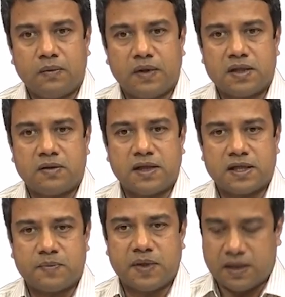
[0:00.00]
whereas you would
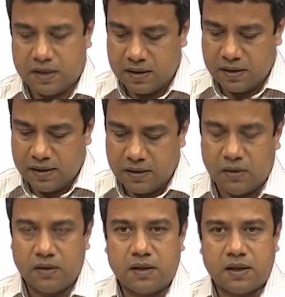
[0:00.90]
expect
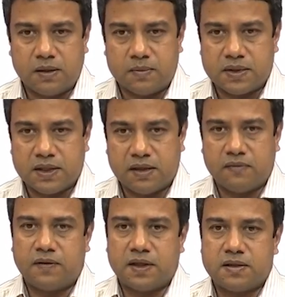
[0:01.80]
all terms in the
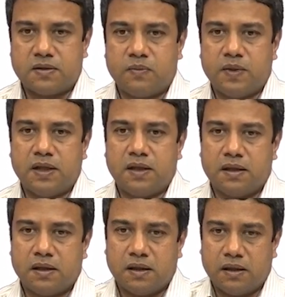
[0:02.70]
flux to be
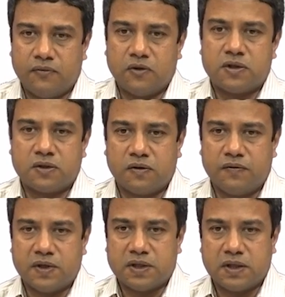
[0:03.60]
a diffusion
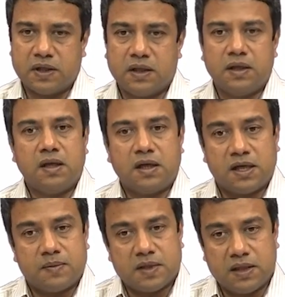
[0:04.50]
coefficient
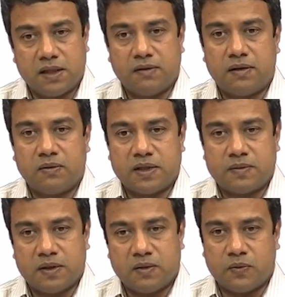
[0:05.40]
times the derivative with
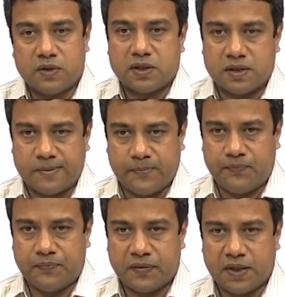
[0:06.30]
respect to position.
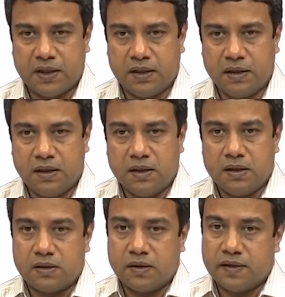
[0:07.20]

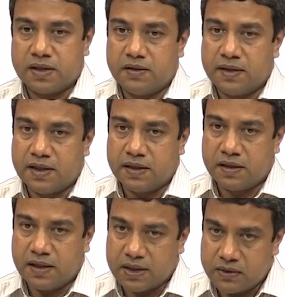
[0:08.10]
So, you have to actually take
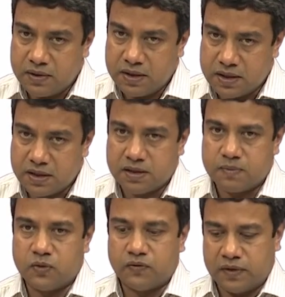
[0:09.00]
the actual distance
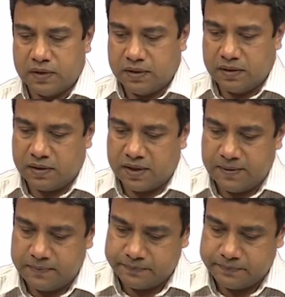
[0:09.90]
moved. Okay.